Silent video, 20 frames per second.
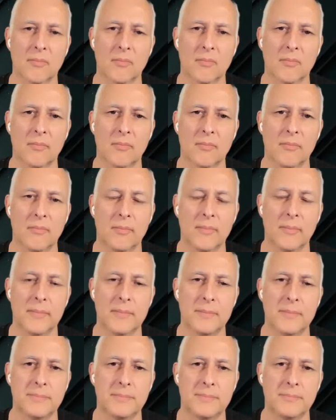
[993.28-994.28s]

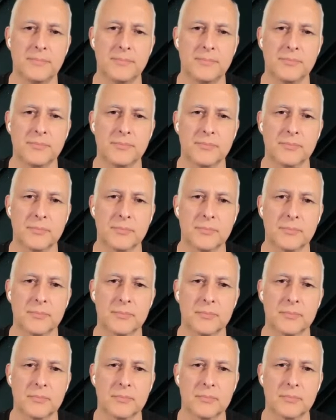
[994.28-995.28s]

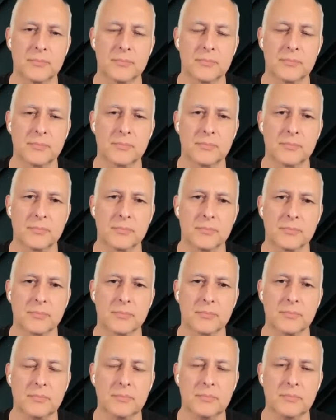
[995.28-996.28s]

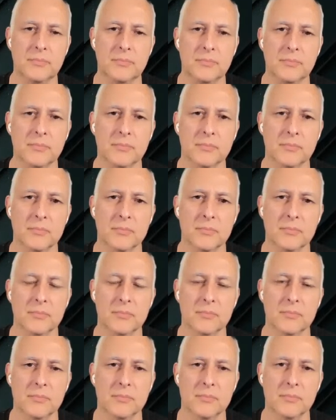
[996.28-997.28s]

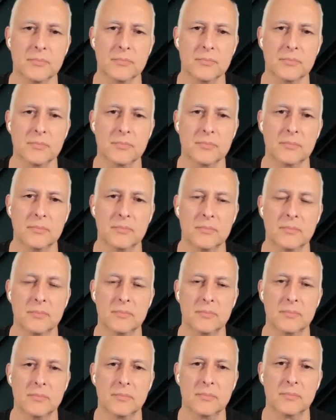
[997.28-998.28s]

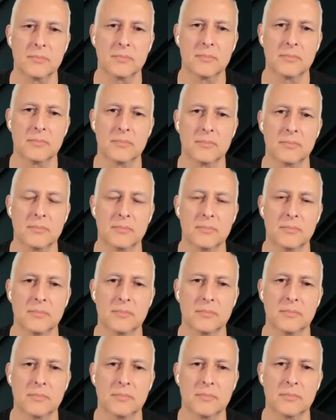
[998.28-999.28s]

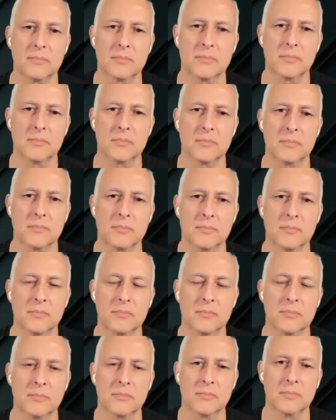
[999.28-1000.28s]

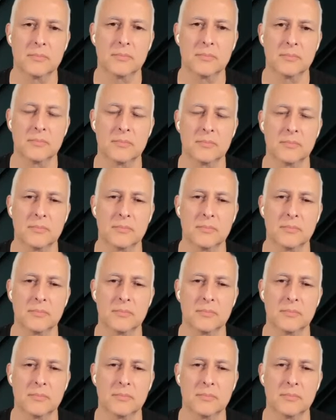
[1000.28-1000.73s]
(silent)